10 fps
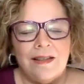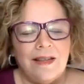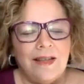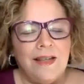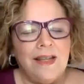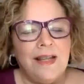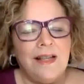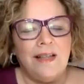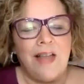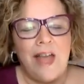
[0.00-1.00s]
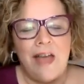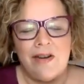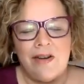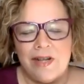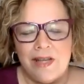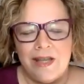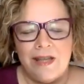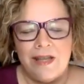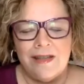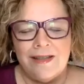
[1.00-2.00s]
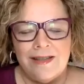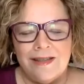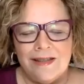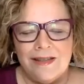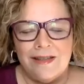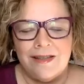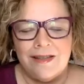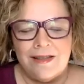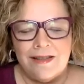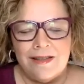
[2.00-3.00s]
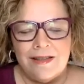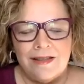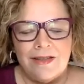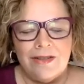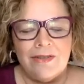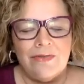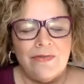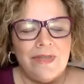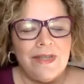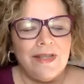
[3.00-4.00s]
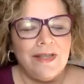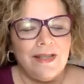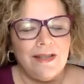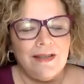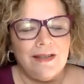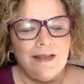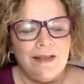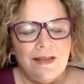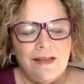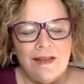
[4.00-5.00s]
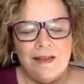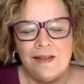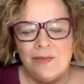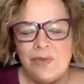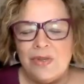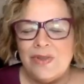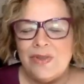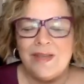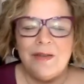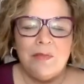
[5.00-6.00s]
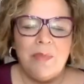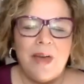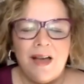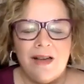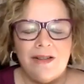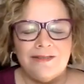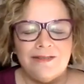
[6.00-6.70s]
any clarity that you're feeling when you think about,